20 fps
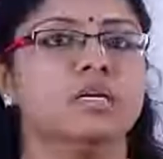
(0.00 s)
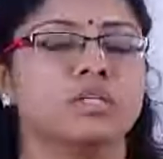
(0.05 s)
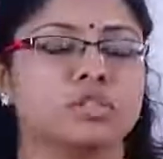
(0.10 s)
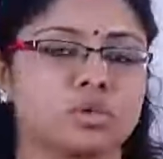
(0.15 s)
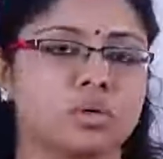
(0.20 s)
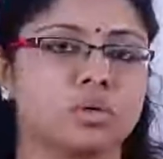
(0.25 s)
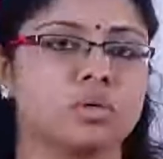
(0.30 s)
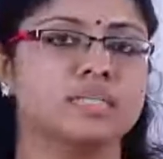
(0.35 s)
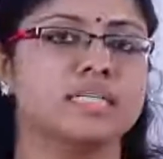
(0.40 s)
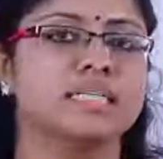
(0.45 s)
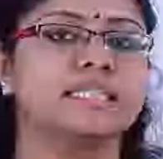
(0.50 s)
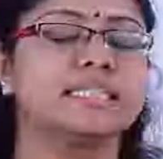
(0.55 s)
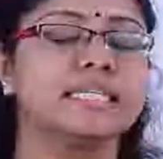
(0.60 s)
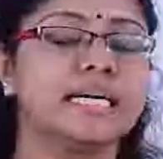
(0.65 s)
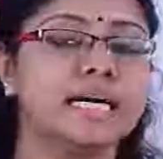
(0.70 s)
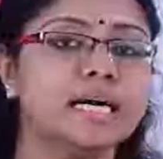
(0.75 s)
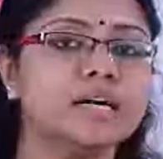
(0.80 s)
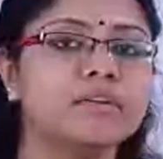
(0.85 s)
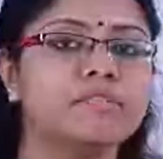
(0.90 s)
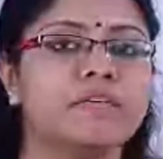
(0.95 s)
So, the
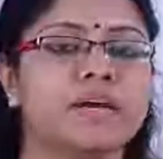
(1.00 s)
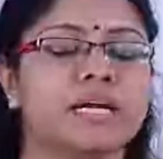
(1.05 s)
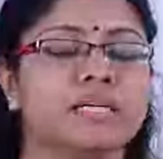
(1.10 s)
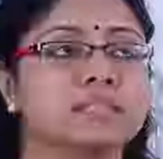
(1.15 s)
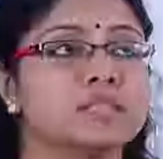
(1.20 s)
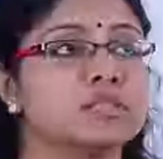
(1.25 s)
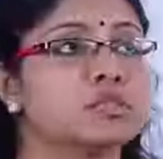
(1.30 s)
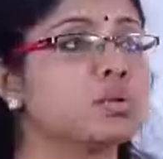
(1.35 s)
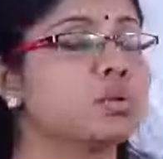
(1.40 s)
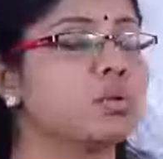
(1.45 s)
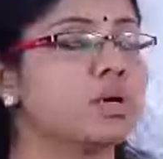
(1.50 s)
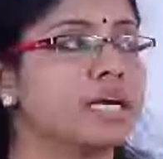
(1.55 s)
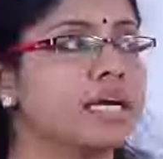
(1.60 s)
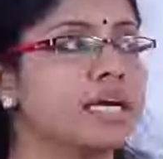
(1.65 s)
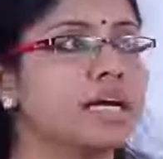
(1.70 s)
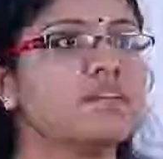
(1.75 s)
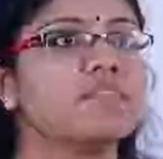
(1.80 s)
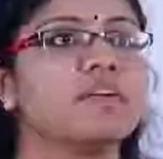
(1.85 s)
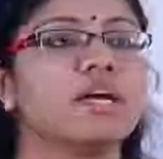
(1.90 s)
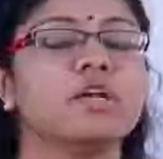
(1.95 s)
third phase, so
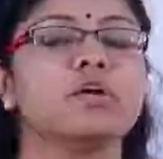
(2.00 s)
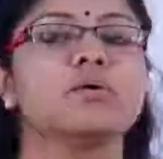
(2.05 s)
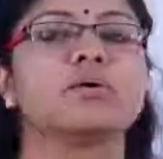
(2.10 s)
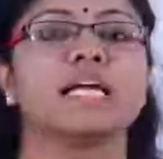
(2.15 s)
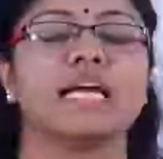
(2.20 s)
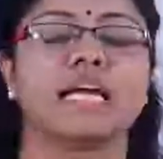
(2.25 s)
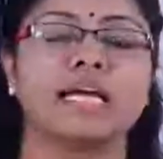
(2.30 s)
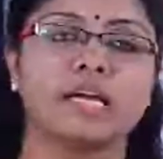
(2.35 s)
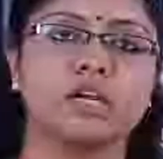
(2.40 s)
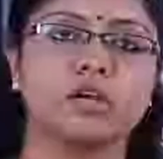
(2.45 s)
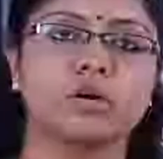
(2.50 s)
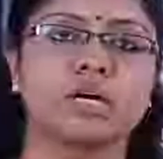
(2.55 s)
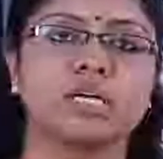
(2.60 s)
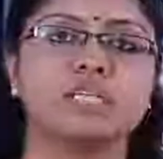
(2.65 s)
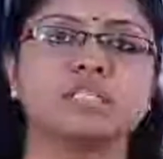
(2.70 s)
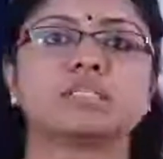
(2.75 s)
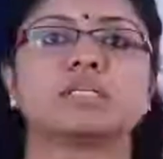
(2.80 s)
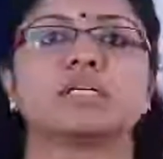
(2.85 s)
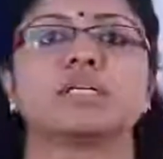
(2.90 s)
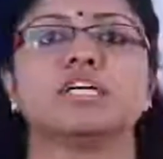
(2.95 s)
here when you take into
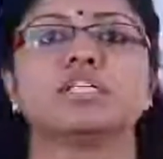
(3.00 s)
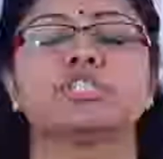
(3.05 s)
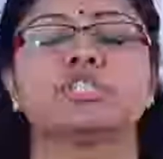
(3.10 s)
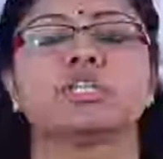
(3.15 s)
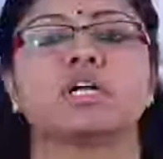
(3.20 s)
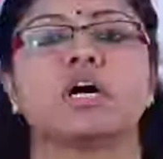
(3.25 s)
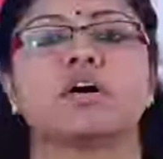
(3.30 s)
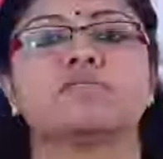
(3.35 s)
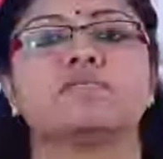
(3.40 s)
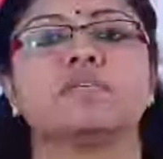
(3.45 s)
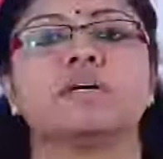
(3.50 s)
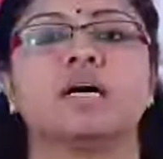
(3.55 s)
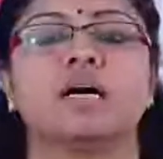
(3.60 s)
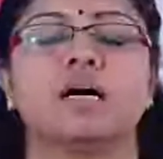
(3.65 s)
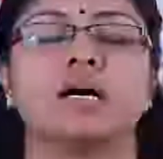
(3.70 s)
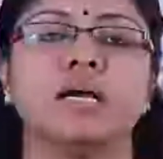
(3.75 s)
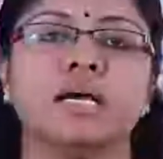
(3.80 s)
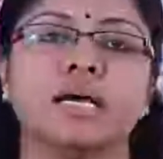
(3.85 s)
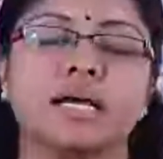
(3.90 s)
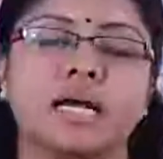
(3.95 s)
consideration of
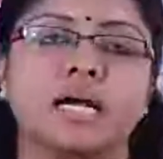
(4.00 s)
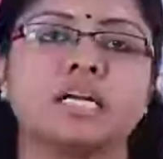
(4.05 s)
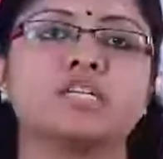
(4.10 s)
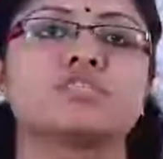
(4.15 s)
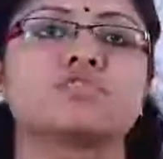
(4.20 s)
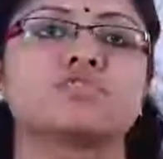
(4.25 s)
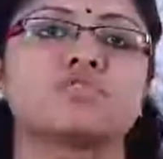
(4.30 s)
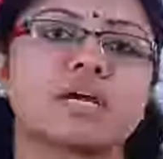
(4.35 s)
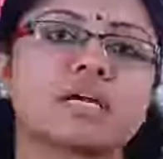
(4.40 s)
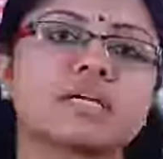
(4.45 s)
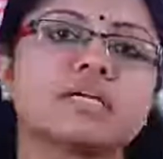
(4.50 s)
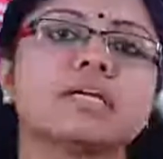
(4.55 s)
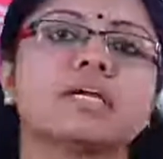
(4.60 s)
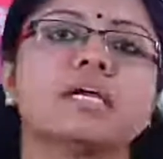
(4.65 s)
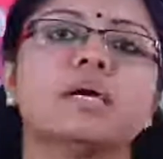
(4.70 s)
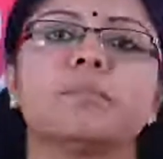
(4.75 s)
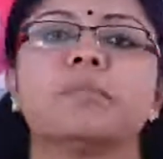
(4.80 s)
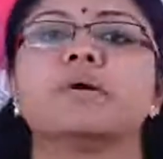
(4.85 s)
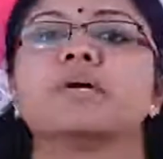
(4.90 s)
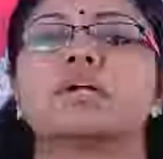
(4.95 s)

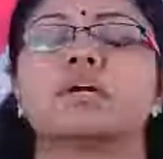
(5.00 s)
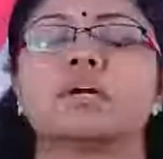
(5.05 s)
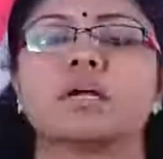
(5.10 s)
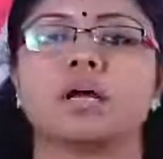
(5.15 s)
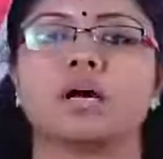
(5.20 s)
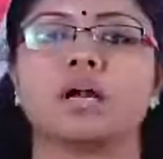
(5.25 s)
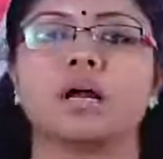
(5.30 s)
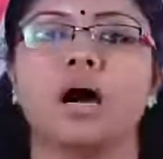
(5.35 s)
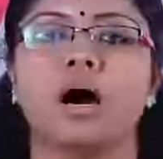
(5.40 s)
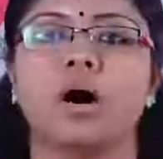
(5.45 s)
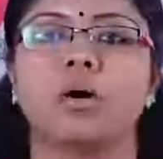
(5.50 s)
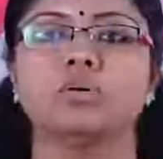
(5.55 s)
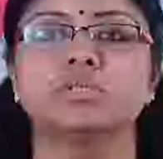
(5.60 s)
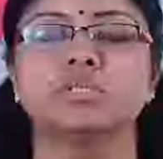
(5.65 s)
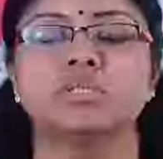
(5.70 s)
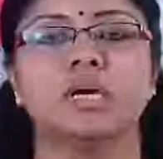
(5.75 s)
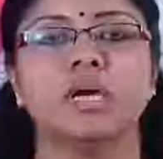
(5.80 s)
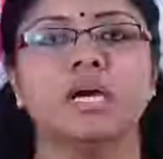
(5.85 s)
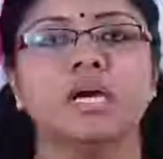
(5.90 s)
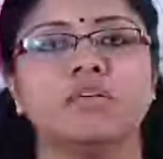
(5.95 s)
constructing a particular
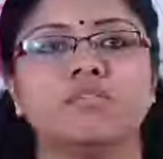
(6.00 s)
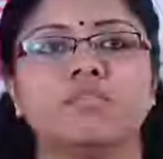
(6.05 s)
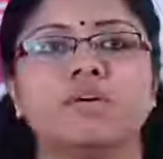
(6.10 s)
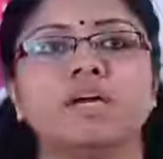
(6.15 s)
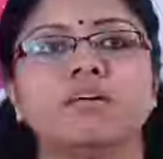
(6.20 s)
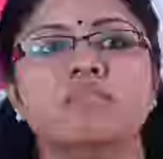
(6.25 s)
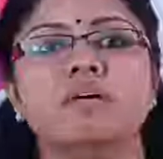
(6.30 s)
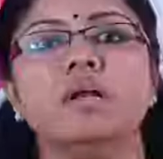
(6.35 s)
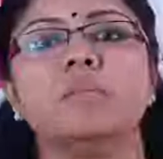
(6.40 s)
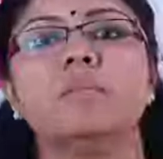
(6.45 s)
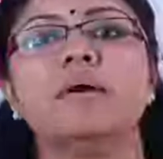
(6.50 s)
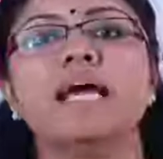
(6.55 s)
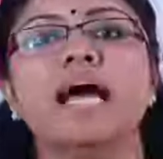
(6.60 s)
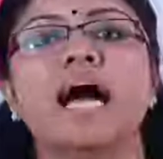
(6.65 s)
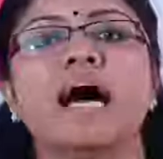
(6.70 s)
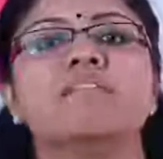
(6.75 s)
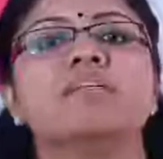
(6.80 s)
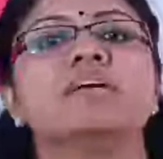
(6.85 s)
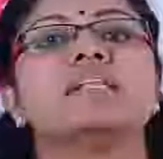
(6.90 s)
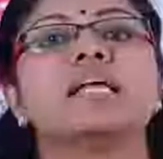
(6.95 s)
house, we will be
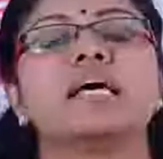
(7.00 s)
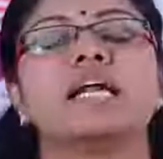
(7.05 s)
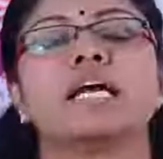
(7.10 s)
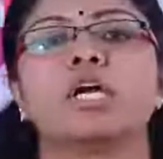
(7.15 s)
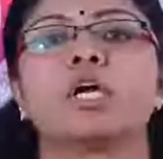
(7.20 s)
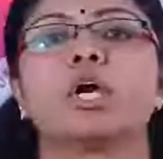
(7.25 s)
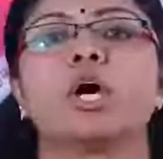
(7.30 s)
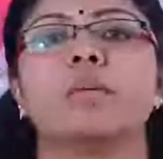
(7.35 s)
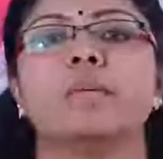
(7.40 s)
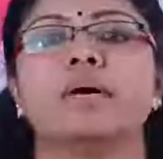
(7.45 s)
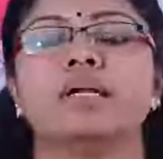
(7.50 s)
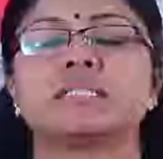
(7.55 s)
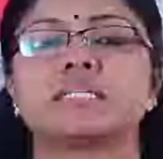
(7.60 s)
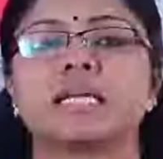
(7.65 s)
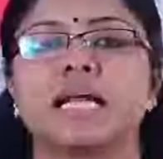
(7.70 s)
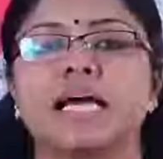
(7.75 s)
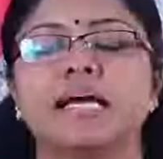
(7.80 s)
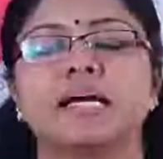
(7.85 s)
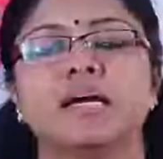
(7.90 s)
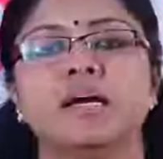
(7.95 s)
having the requirements
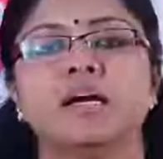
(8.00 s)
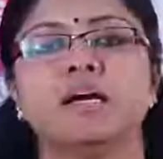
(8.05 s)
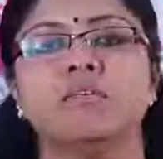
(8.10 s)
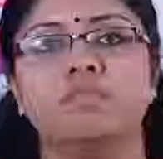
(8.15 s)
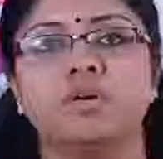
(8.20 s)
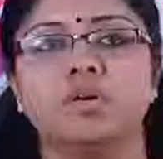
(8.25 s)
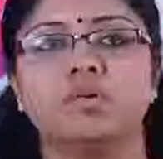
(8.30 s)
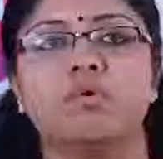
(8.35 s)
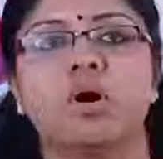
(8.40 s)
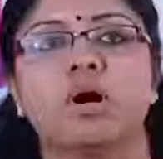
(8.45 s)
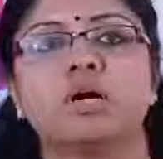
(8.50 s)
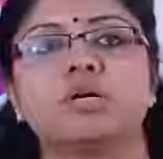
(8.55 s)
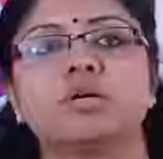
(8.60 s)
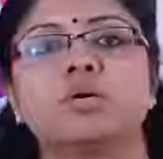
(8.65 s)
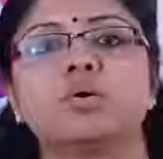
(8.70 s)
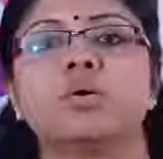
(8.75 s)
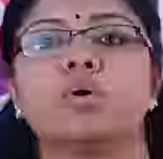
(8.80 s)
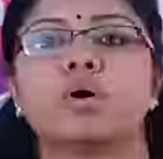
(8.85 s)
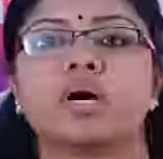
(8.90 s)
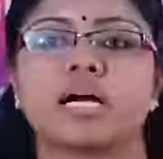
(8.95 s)
like we want
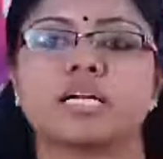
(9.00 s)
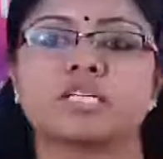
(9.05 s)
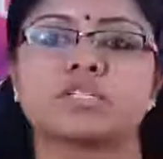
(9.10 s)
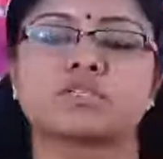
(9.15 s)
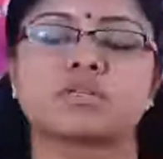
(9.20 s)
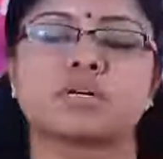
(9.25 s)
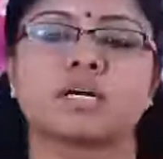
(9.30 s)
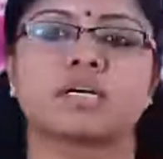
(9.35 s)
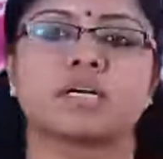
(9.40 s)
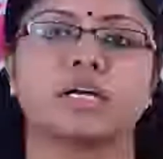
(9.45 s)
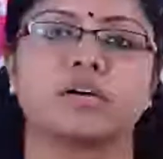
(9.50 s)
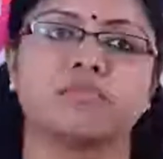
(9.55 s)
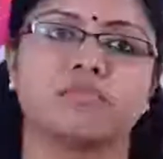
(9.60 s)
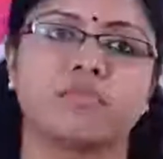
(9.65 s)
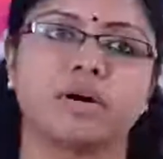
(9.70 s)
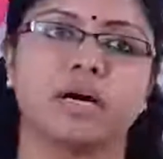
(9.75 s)
to construct a